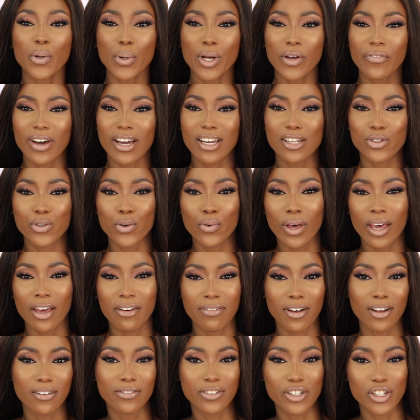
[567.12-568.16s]
whenever I do like
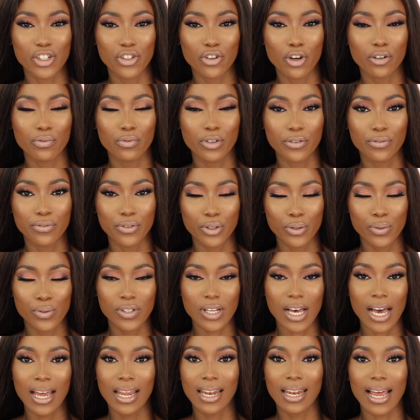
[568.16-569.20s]
foundation
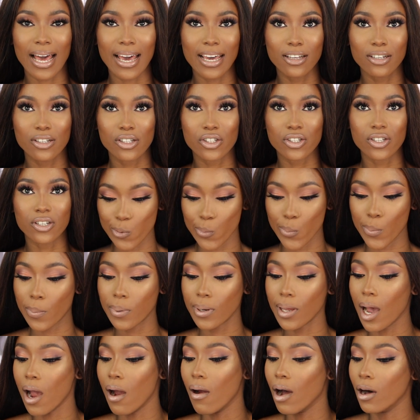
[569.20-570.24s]
reviews, I like to
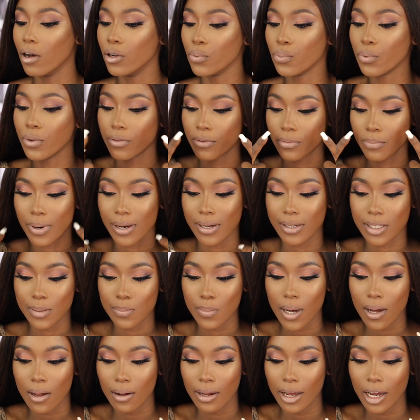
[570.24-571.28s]
play around with my
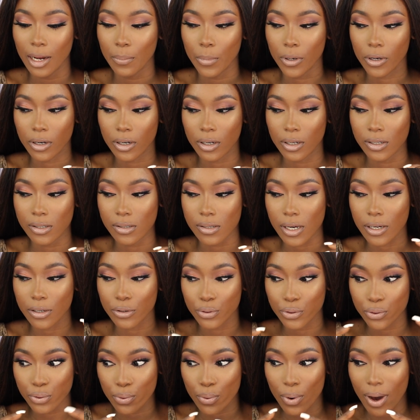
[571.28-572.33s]
smile line because I
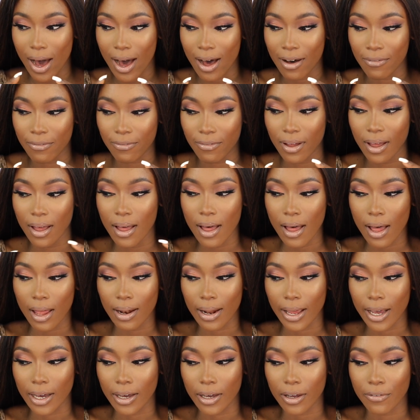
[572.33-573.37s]
do have
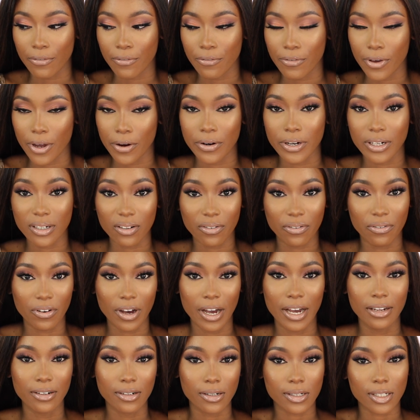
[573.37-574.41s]
like a very
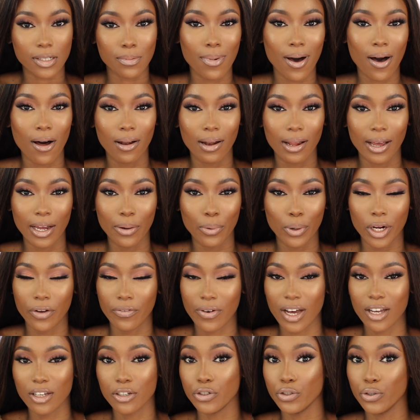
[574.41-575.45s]
defined smile line
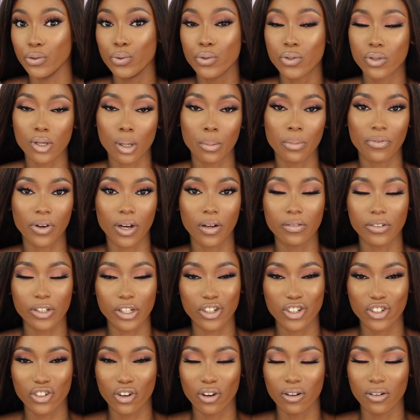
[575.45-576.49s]
whenever I use some
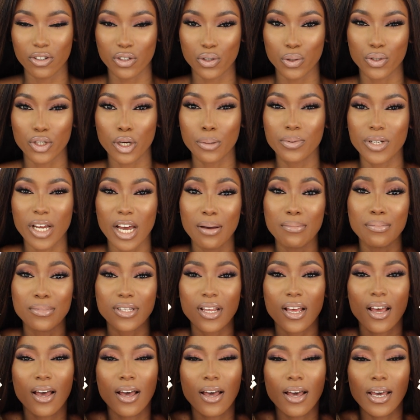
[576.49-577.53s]
foundation. So
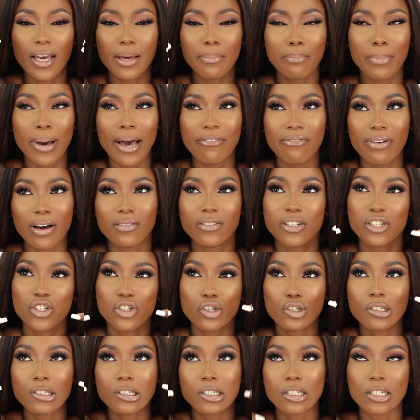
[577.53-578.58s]
sometimes my
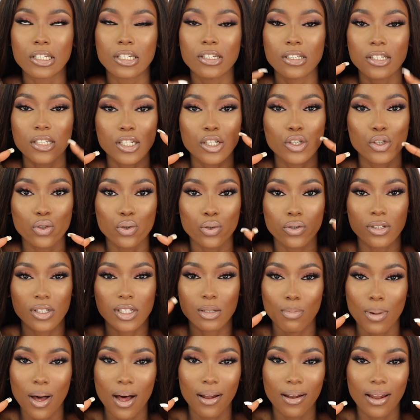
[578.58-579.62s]
foundation sinks into the
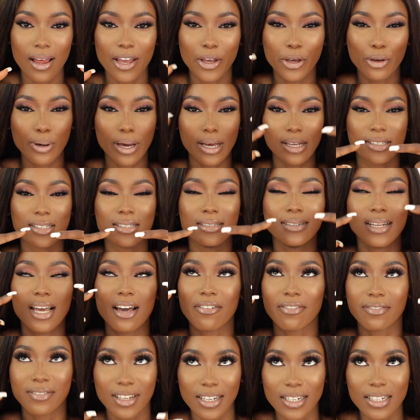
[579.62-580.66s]
smile line. You guys
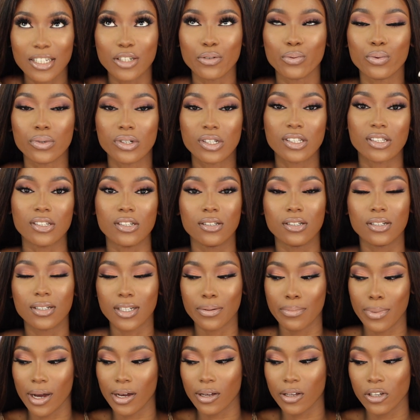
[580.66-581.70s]
definitely would see the
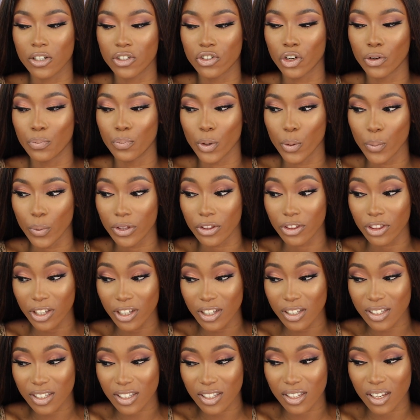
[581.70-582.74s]
demarcation, but with
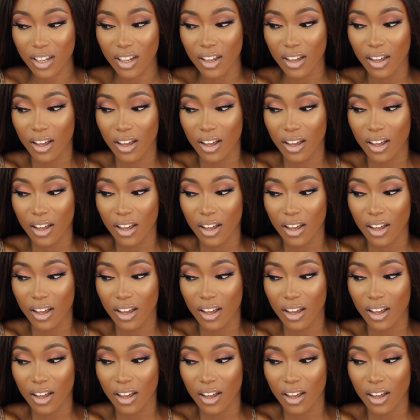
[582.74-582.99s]
this